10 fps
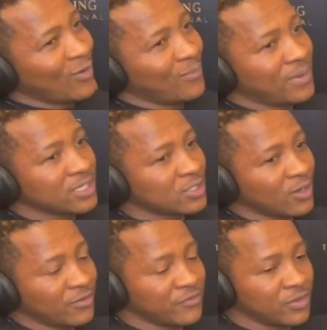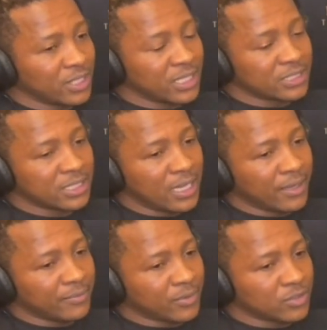much of you at that
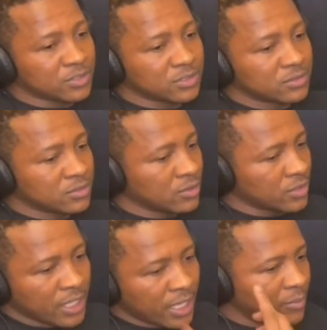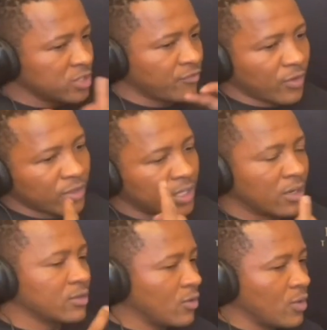time because the name was flowing
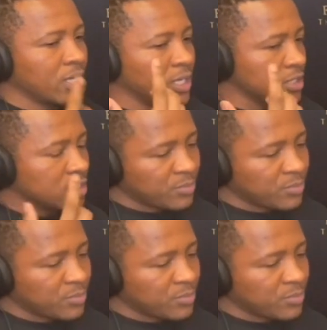around. Oh, Anelisa's.